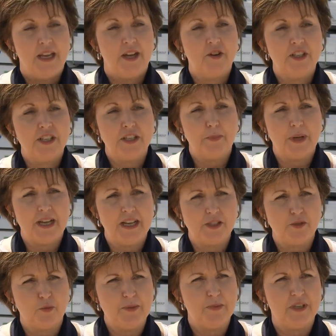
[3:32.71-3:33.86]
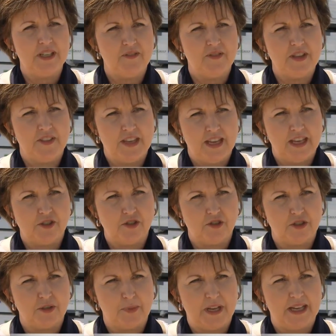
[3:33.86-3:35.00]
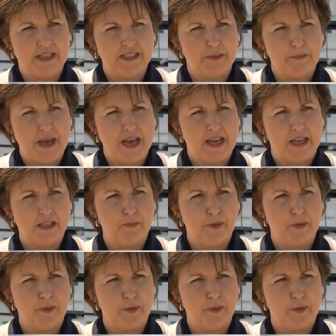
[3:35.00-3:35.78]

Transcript: Here at Inteplast, we believe that the answer to plastic bags,